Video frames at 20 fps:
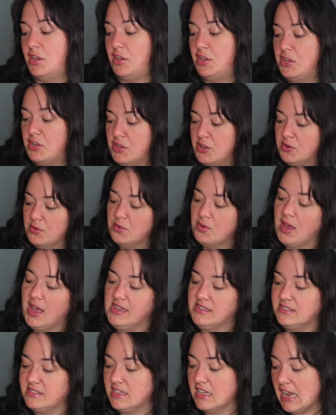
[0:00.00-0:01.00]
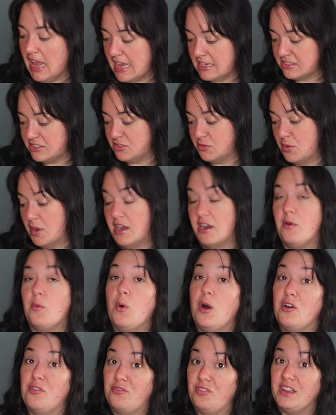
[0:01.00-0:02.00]
you as the last one
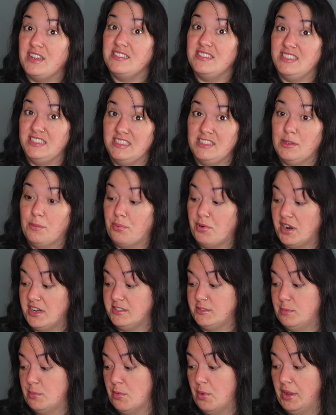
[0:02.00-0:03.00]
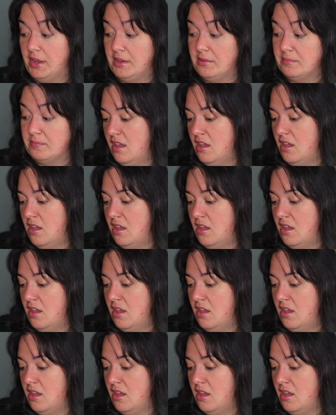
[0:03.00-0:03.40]
while fixing the price point.